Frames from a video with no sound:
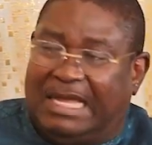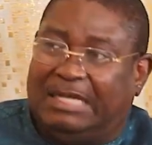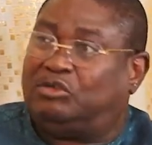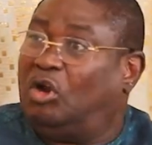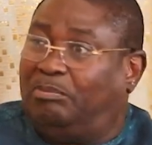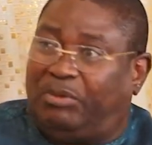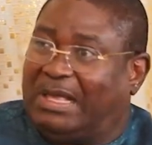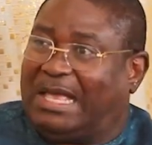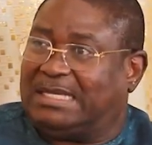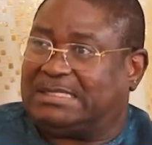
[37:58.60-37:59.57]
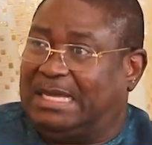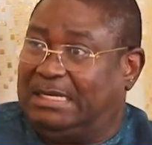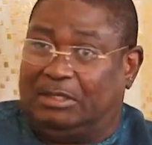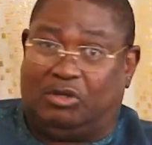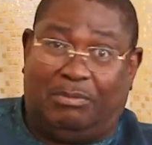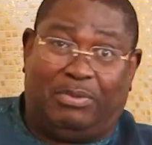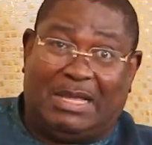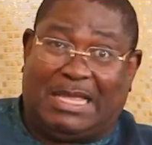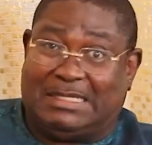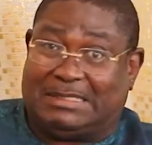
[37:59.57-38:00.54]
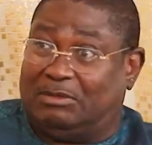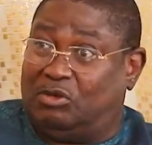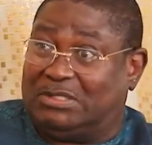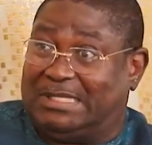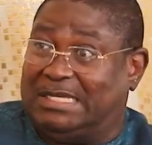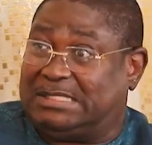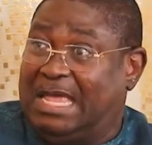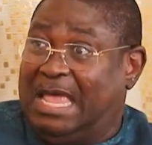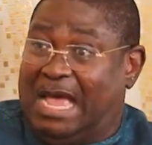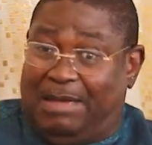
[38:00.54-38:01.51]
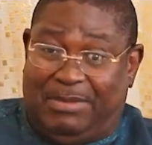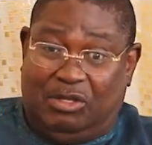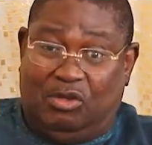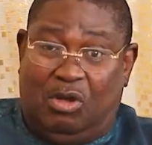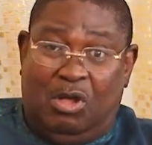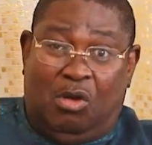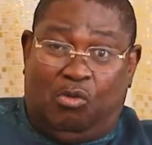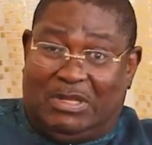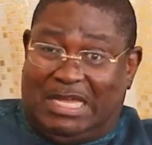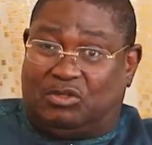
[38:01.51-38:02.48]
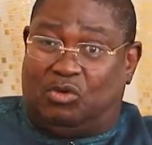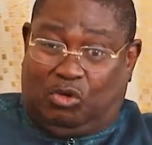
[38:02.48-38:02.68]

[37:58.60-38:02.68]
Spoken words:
Yeah, and dumb broadcast. And in dumb broadcast, in those days, I mean, you will just